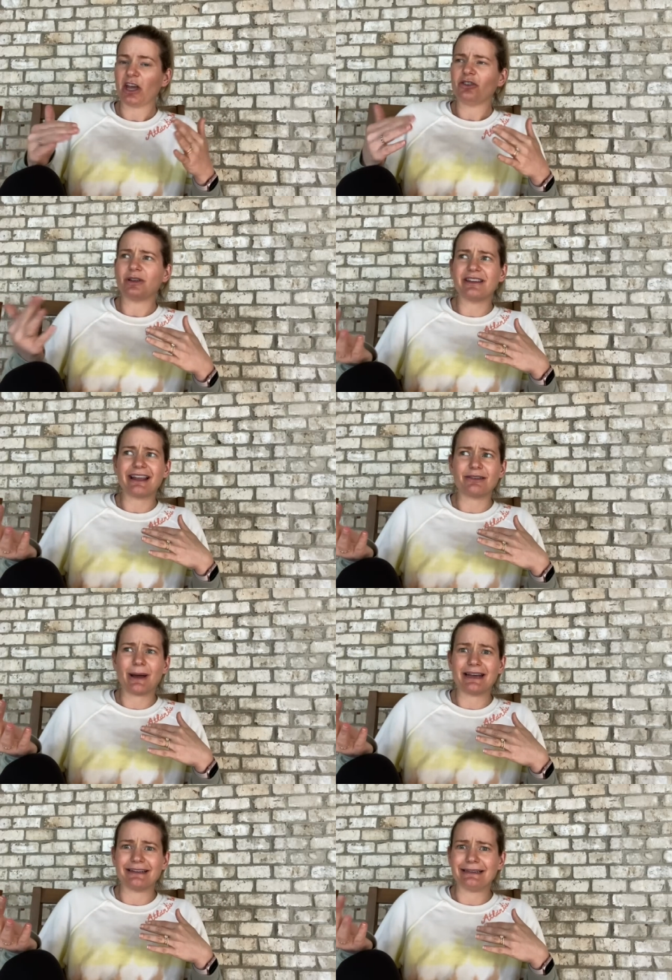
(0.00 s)
So I think that's why
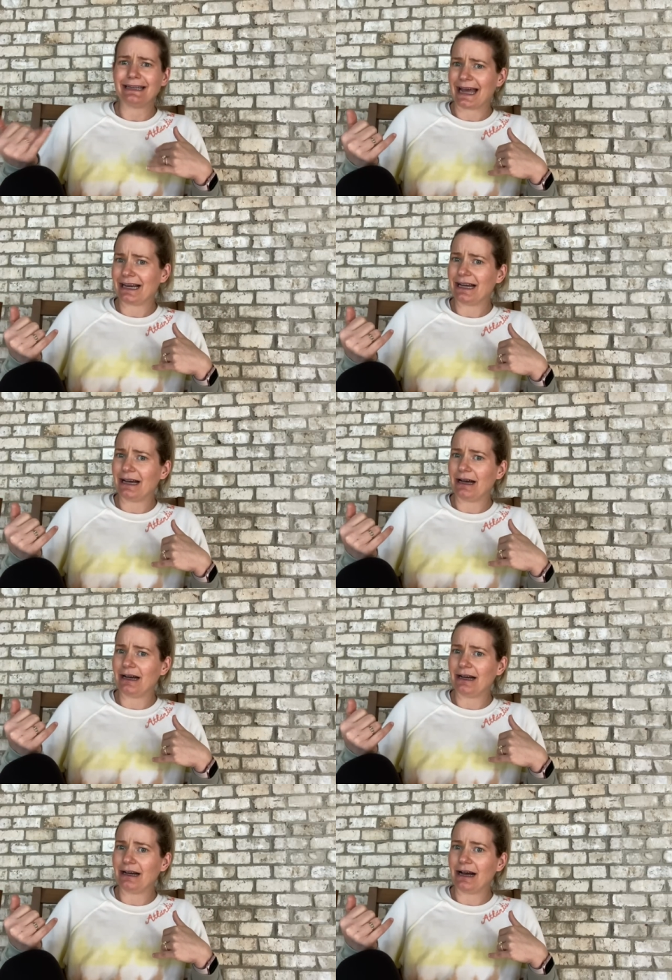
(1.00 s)
I didn't get
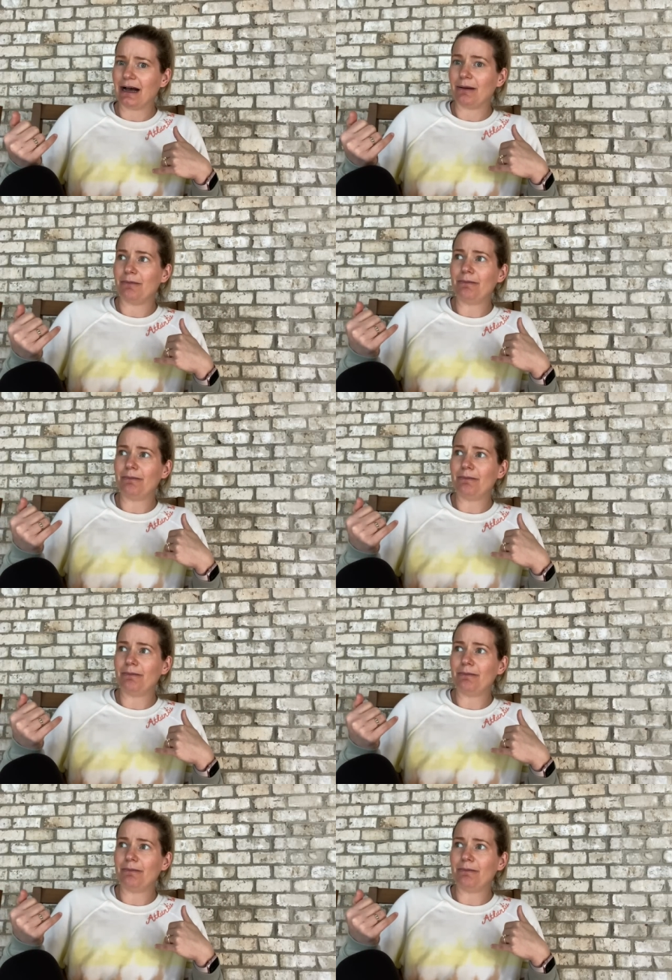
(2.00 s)
a